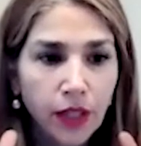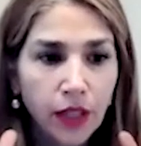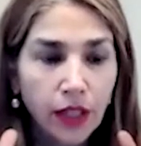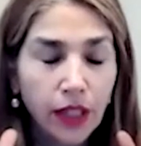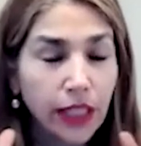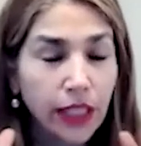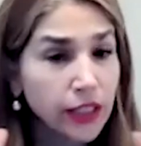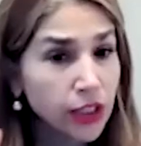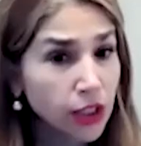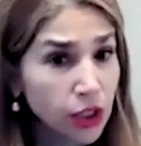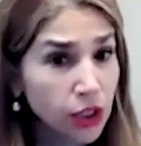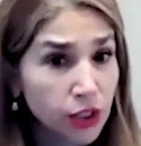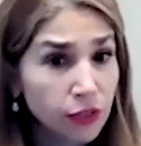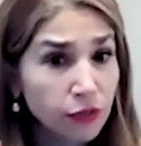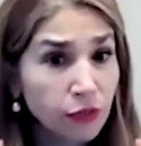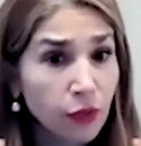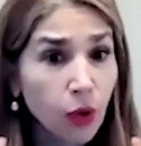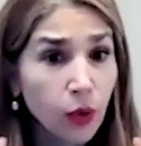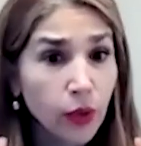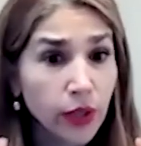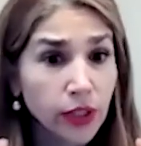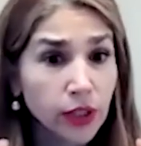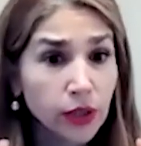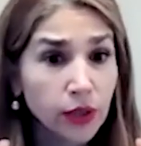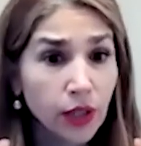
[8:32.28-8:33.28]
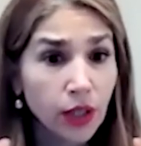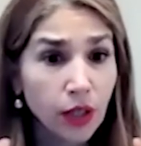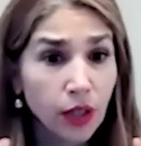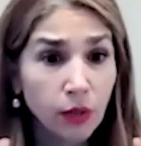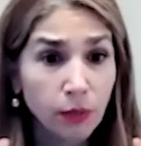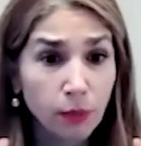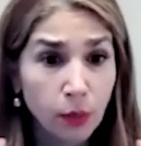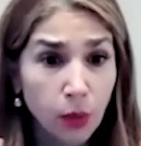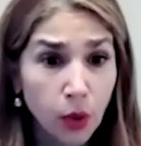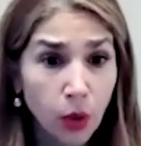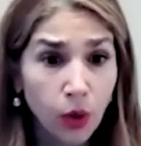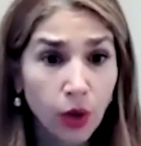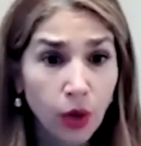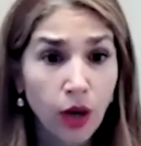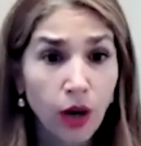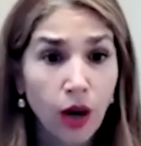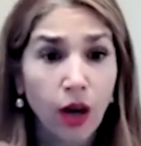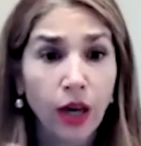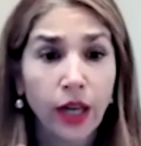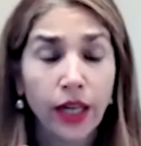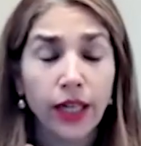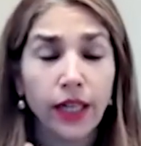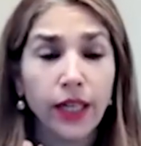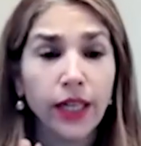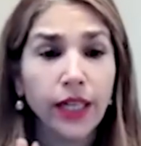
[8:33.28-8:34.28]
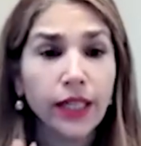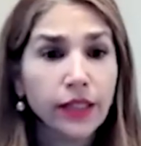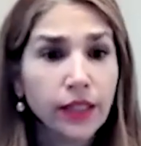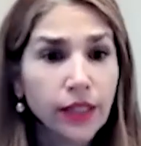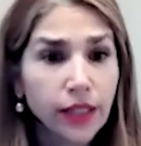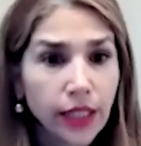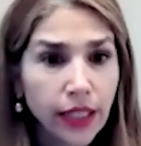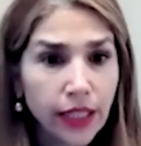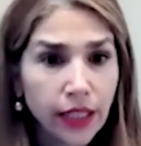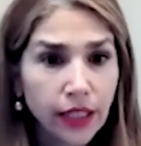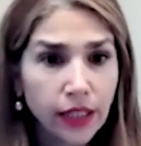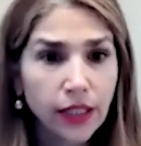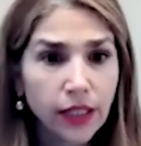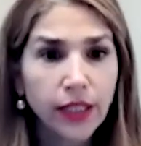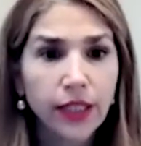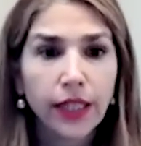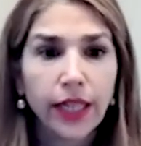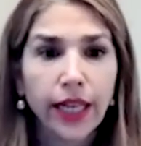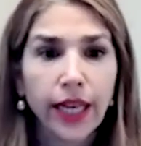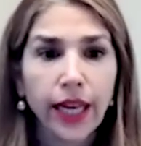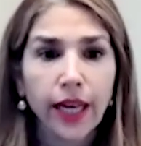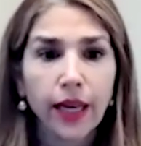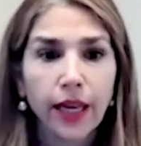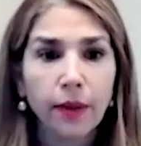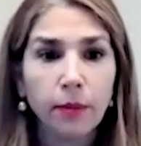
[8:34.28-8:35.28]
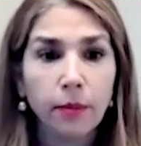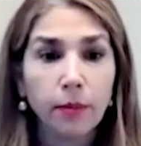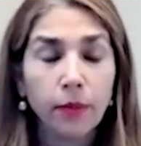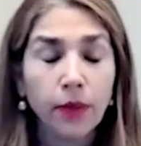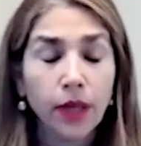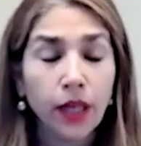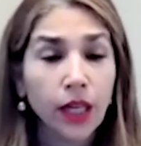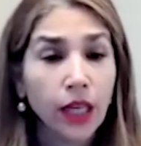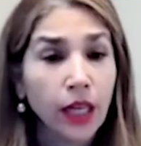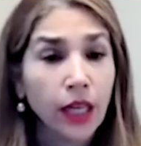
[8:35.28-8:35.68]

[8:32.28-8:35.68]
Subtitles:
let's just focus more on listening to them,